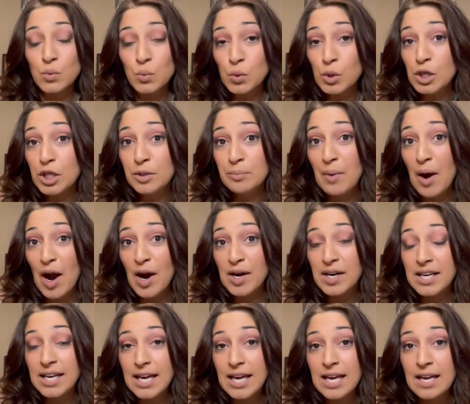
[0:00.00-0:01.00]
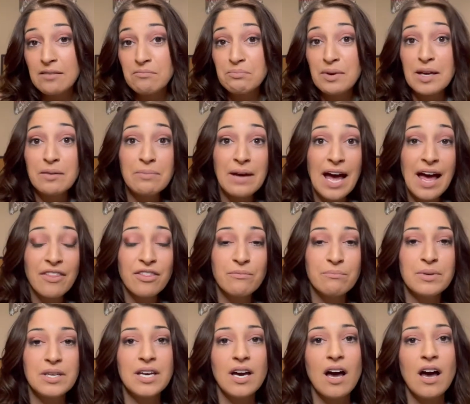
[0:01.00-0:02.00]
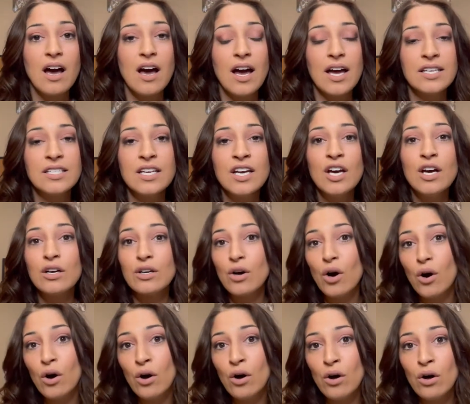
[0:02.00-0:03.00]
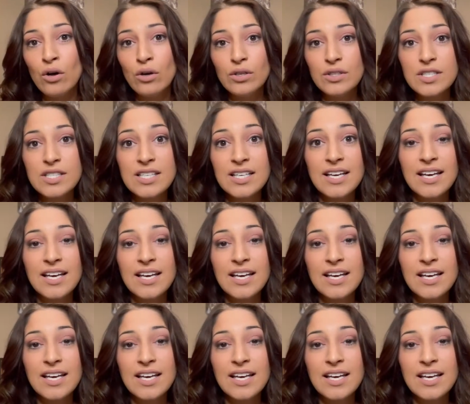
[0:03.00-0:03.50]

World Market, Bed Bath & Beyond, Kohl's,